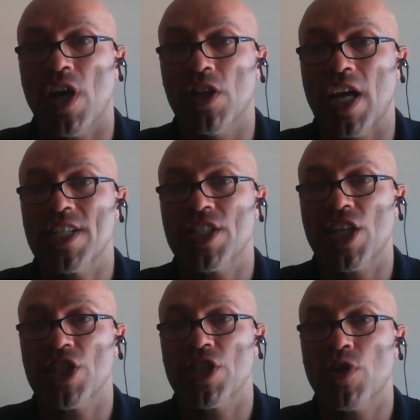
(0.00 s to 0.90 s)
online
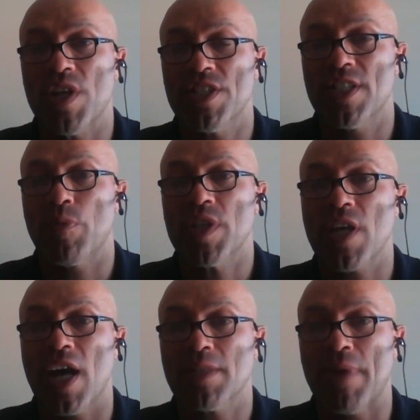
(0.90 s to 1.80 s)
discussion questions that we
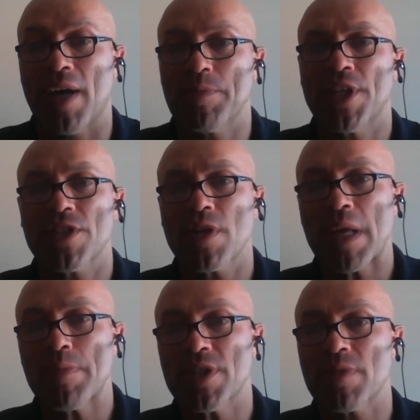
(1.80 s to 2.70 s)
talked about, because there
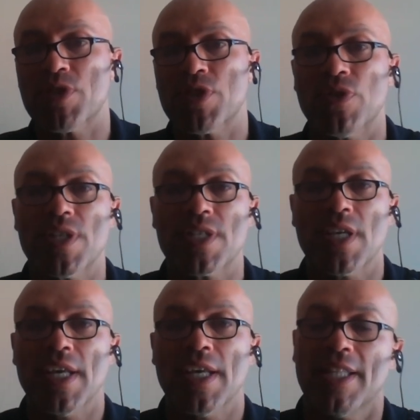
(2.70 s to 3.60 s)
may be some students
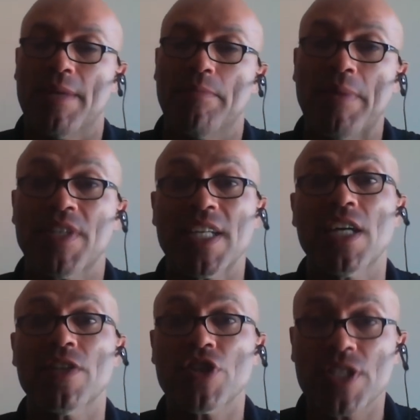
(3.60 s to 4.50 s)
that maybe didn't
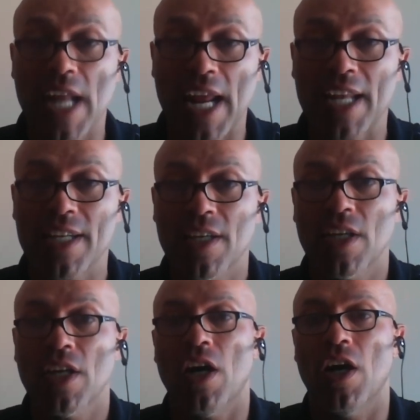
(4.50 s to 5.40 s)
understand
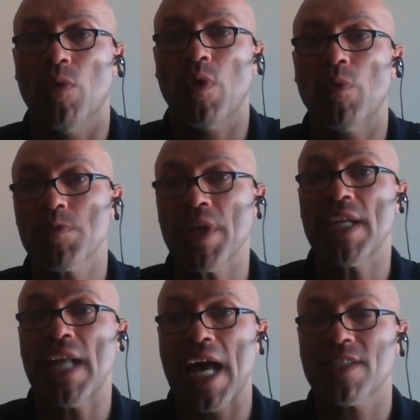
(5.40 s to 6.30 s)
what was
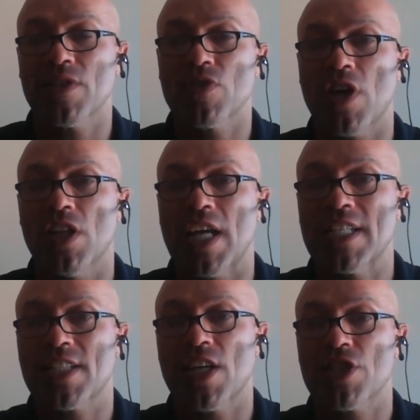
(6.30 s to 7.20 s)
being asked in those online
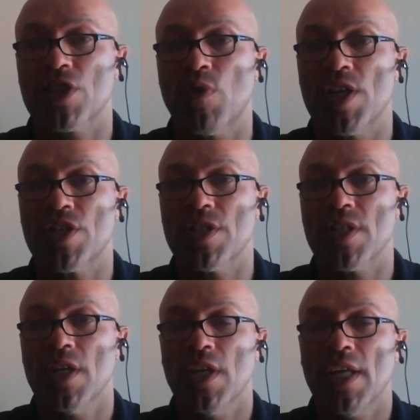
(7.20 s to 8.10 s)
discussion
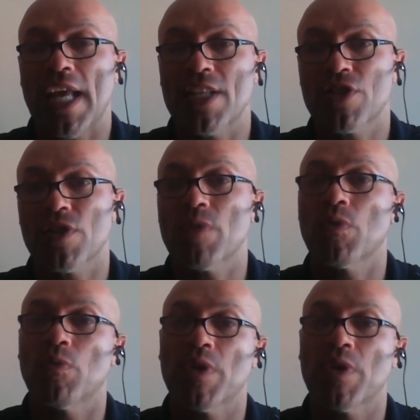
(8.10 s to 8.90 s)
questions. And so then when